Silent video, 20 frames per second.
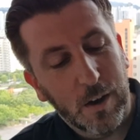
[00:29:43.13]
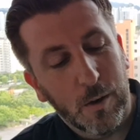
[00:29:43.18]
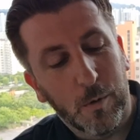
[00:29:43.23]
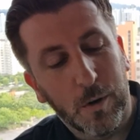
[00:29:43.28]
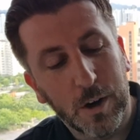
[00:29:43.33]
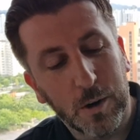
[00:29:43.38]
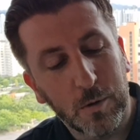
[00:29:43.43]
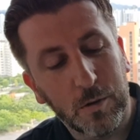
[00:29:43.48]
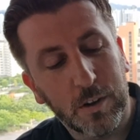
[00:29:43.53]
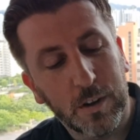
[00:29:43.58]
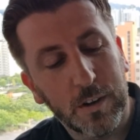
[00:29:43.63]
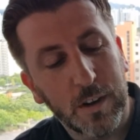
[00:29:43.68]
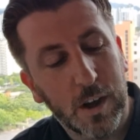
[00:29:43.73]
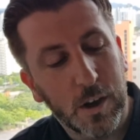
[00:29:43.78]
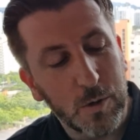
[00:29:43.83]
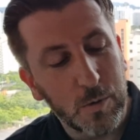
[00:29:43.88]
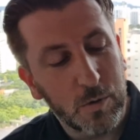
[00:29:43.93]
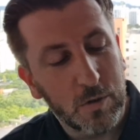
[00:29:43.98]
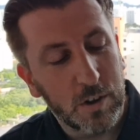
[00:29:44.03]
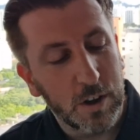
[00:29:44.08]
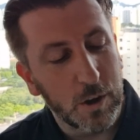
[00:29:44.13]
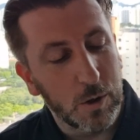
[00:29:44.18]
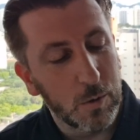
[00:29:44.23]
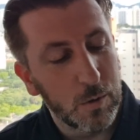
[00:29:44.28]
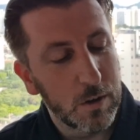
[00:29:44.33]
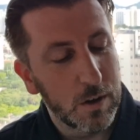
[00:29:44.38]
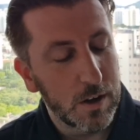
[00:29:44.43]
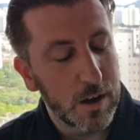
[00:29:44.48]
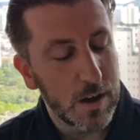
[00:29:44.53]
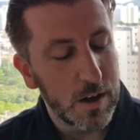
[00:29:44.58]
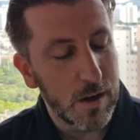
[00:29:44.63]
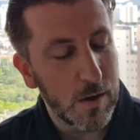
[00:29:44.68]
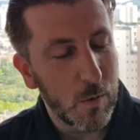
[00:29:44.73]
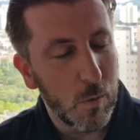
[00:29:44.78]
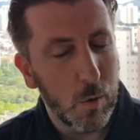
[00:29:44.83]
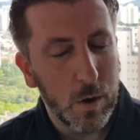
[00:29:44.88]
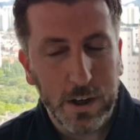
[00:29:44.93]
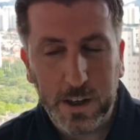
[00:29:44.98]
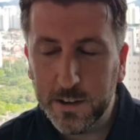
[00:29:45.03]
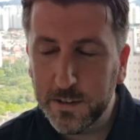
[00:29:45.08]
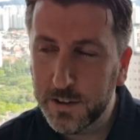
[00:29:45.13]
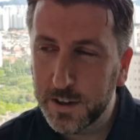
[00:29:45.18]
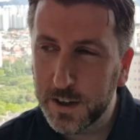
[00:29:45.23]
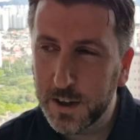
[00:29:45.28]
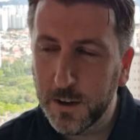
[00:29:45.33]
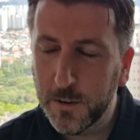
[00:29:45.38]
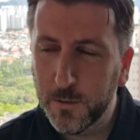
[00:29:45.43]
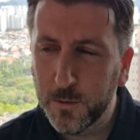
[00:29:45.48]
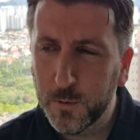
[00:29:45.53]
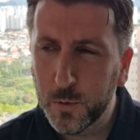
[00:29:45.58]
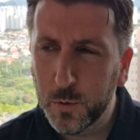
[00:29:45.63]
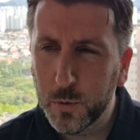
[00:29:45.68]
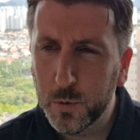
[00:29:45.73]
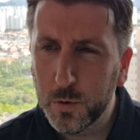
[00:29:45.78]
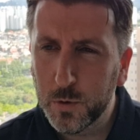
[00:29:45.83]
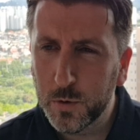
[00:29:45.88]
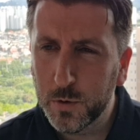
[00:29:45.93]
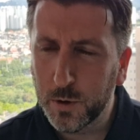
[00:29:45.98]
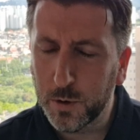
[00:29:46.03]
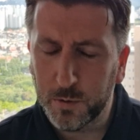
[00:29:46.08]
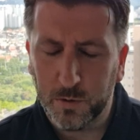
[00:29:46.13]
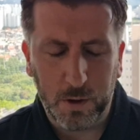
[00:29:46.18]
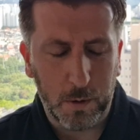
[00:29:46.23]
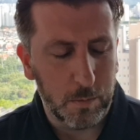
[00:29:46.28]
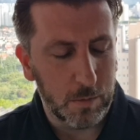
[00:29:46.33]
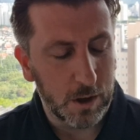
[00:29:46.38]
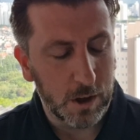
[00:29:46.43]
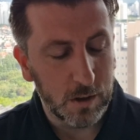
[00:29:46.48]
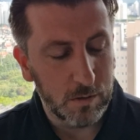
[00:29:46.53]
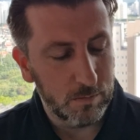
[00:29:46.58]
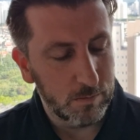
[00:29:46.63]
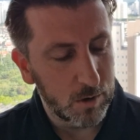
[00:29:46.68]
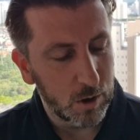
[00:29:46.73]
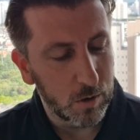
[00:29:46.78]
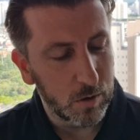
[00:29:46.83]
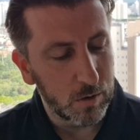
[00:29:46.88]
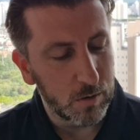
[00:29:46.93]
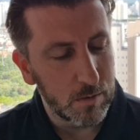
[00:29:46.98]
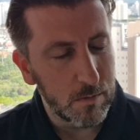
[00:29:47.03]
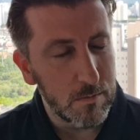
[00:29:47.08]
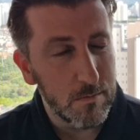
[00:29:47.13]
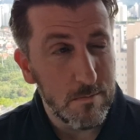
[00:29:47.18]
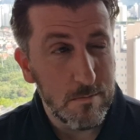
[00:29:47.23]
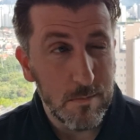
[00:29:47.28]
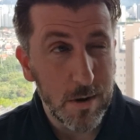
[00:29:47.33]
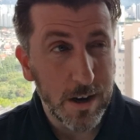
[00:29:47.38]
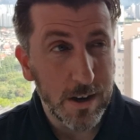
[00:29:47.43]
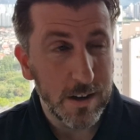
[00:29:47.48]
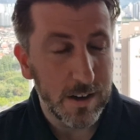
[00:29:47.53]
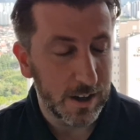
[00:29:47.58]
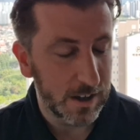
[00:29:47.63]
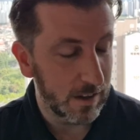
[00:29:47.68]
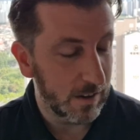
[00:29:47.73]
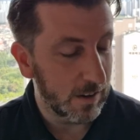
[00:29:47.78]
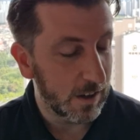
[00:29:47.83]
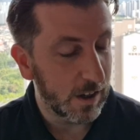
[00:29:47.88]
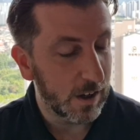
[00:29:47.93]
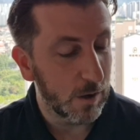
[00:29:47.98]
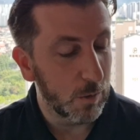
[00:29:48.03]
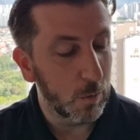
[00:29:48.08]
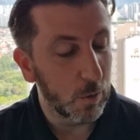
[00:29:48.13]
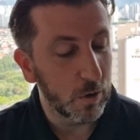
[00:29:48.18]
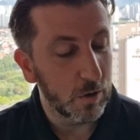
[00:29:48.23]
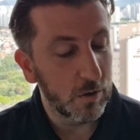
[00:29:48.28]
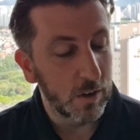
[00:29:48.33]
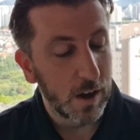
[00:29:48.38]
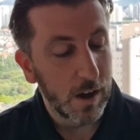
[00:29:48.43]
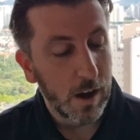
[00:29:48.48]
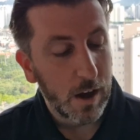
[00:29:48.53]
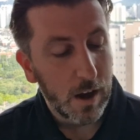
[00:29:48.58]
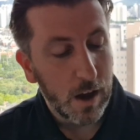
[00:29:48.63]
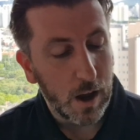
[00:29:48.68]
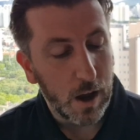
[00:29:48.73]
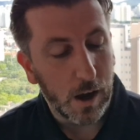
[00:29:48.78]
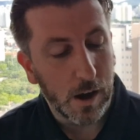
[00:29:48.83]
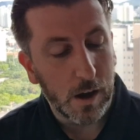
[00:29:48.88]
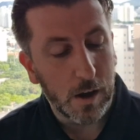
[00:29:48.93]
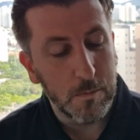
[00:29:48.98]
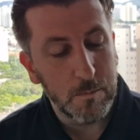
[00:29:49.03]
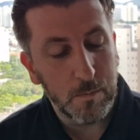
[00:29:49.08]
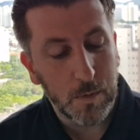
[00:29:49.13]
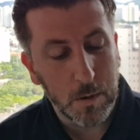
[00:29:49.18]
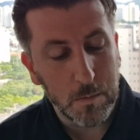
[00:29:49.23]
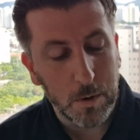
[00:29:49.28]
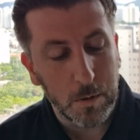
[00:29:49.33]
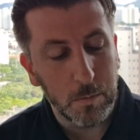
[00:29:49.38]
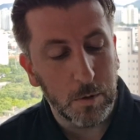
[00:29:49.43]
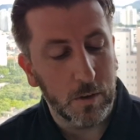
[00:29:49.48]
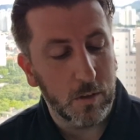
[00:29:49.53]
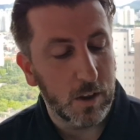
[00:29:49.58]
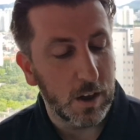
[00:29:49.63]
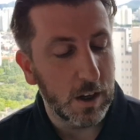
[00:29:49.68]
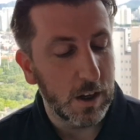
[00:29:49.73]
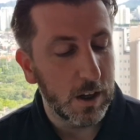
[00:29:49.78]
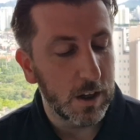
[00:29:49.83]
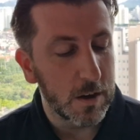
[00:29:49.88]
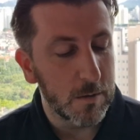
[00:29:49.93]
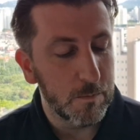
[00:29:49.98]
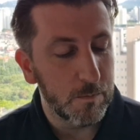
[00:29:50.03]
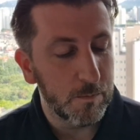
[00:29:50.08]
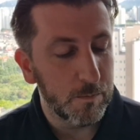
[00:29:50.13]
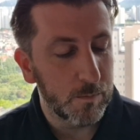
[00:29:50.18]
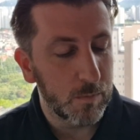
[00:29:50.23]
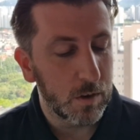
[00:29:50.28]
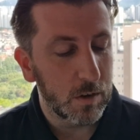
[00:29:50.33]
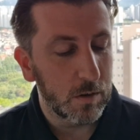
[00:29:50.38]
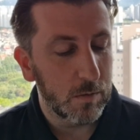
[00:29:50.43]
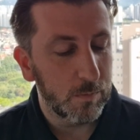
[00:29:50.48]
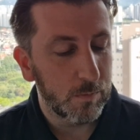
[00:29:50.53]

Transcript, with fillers: when I was in the hotel uh, waiting for or something on Monday, I think it was. Um, a member of the um,